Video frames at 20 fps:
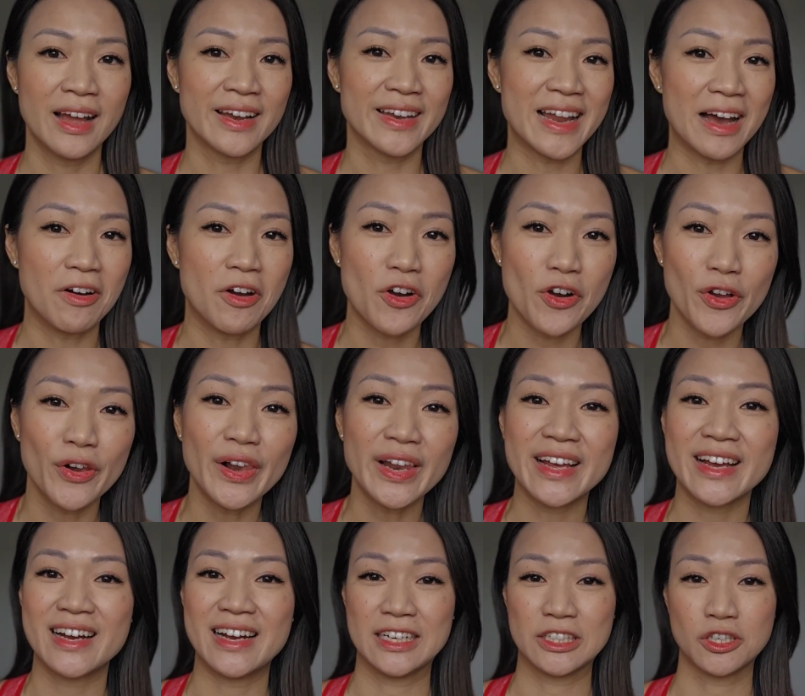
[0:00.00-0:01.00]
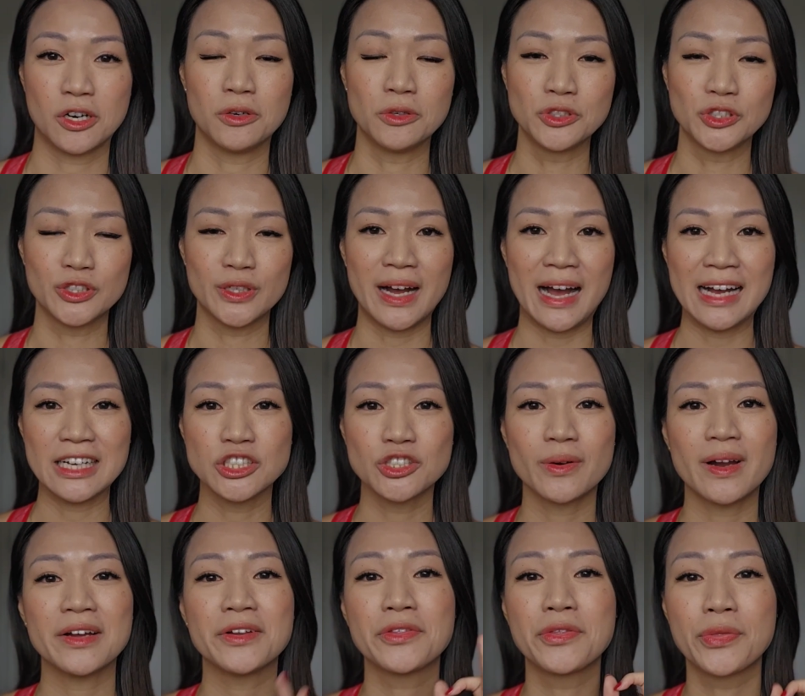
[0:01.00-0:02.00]
Now, earlier I told you I
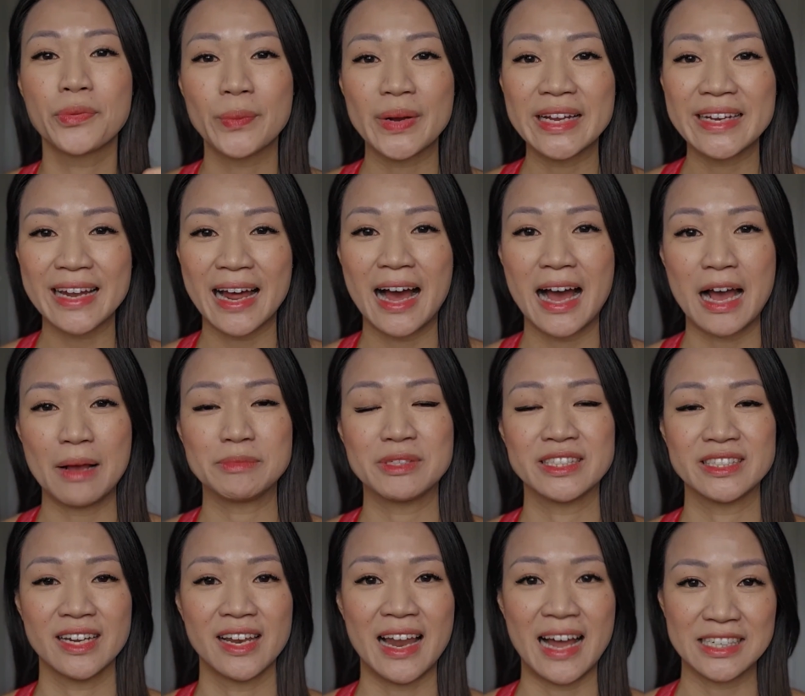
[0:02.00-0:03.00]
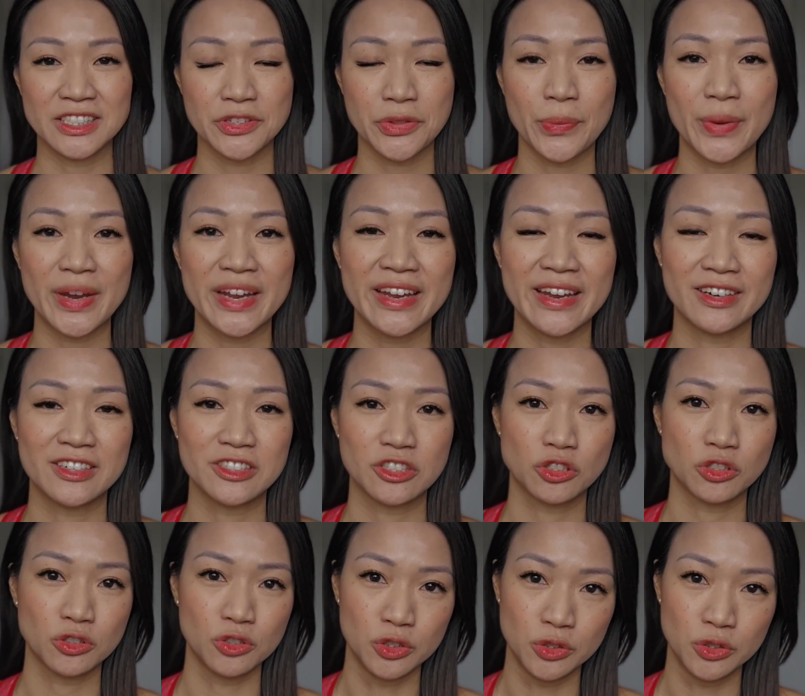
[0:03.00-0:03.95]
tried 3 times in the last 3 years to